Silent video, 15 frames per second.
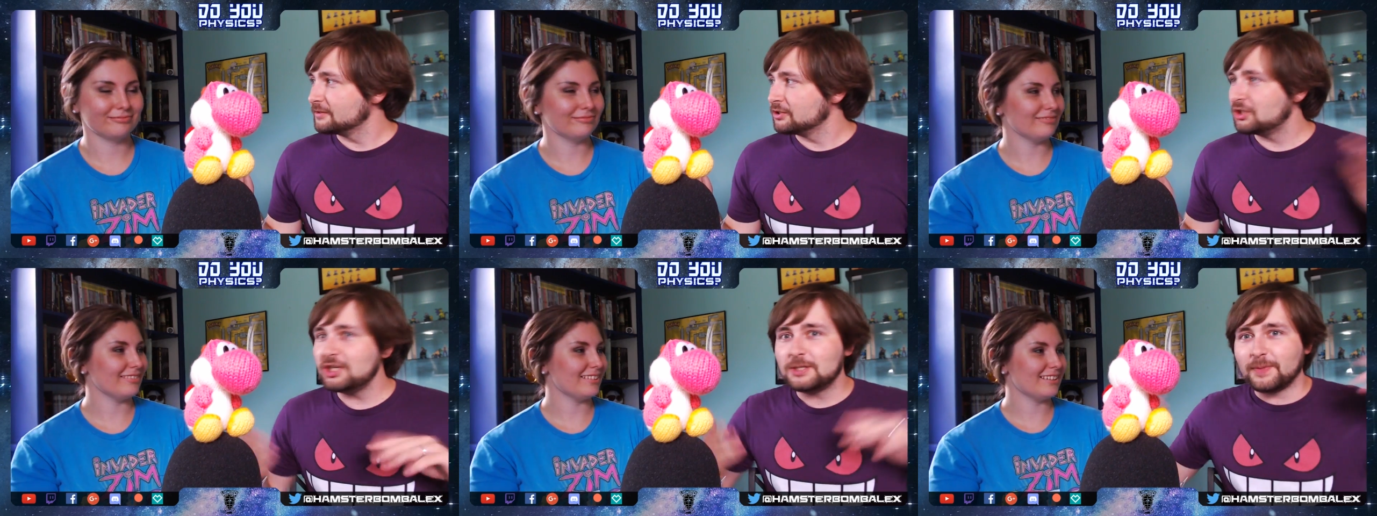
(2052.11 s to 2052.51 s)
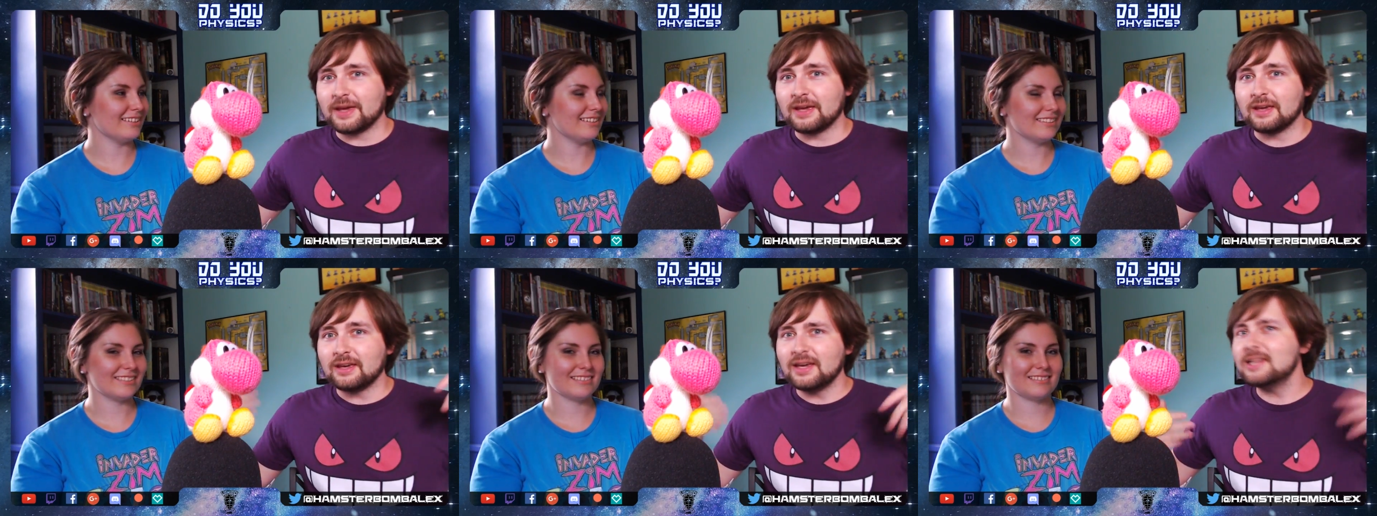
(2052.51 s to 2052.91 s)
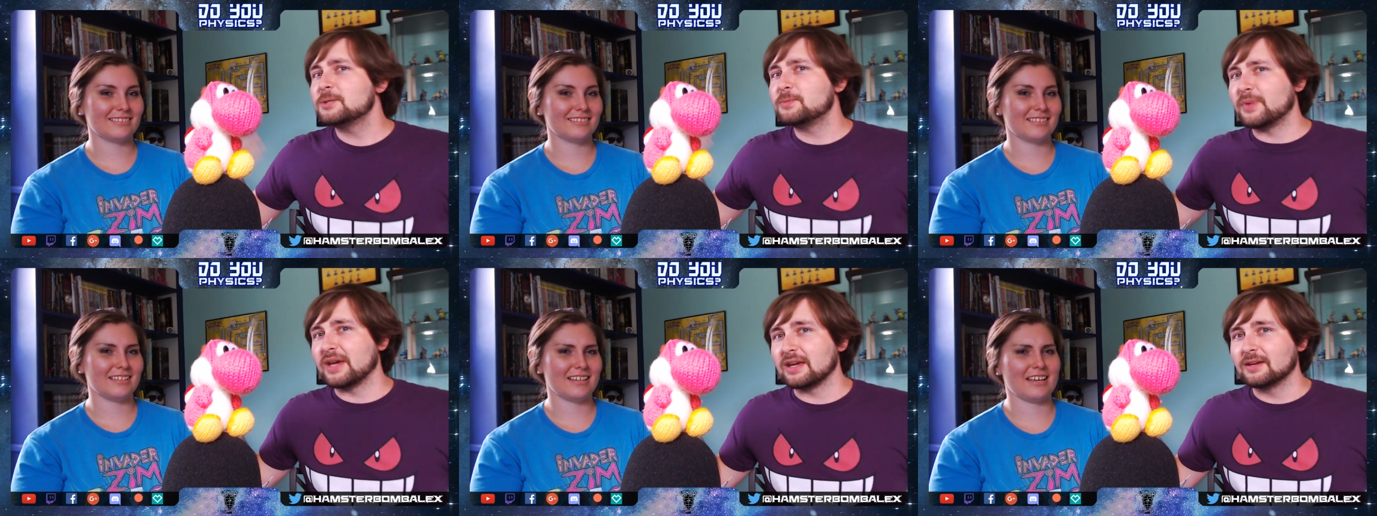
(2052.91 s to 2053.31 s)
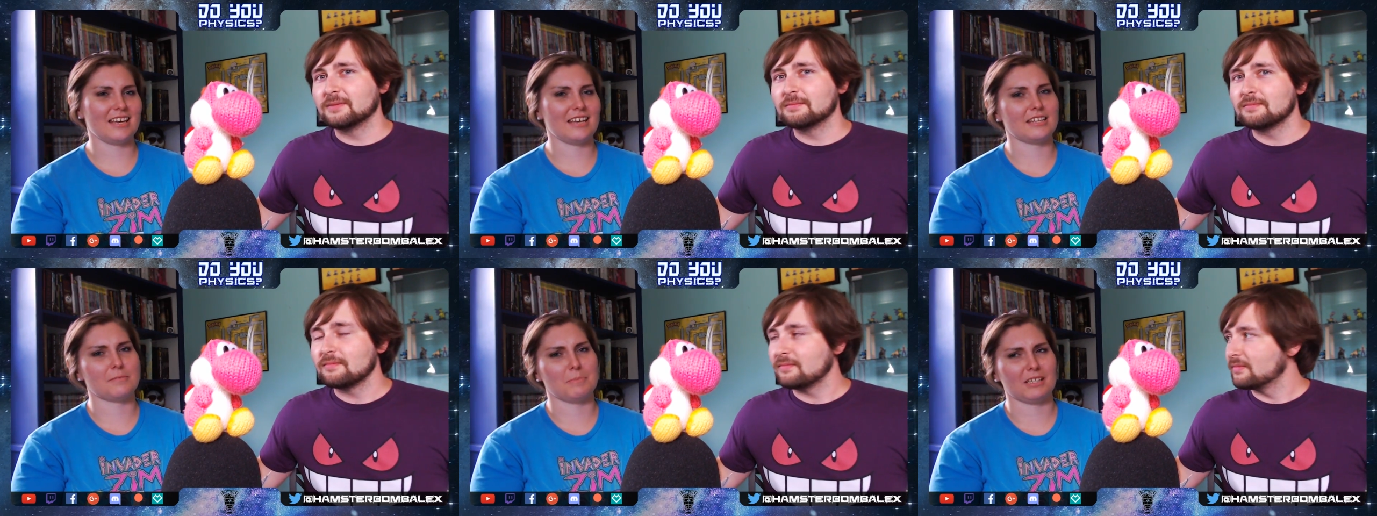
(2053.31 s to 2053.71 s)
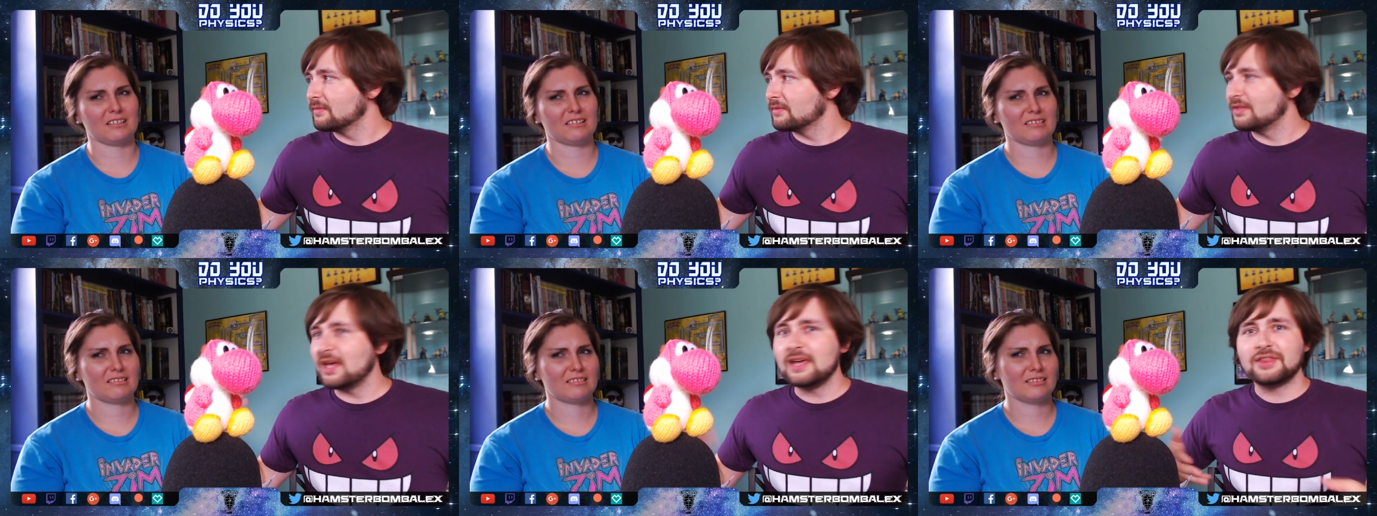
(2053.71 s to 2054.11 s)
Speaker 1: She's pink. It's pink. It's
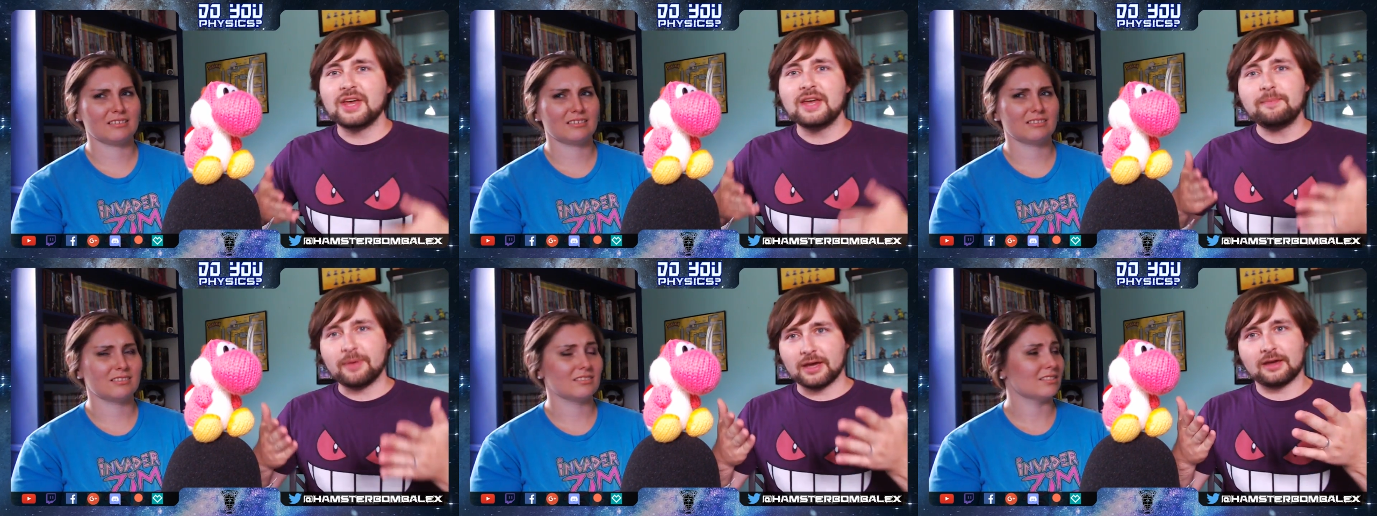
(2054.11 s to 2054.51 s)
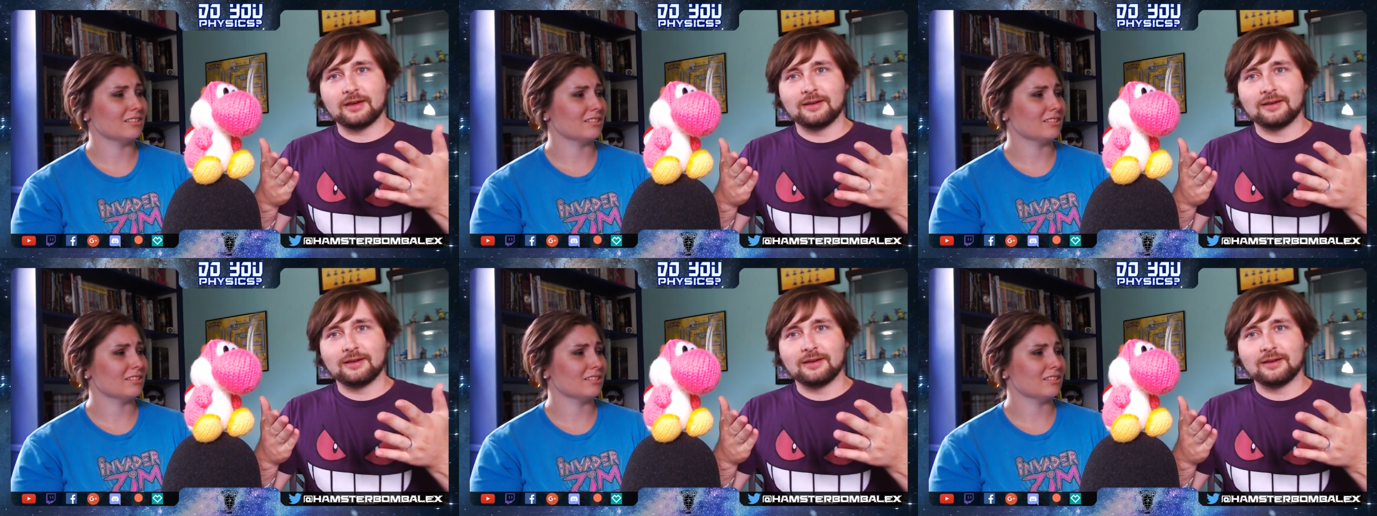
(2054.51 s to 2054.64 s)
pink. they pink.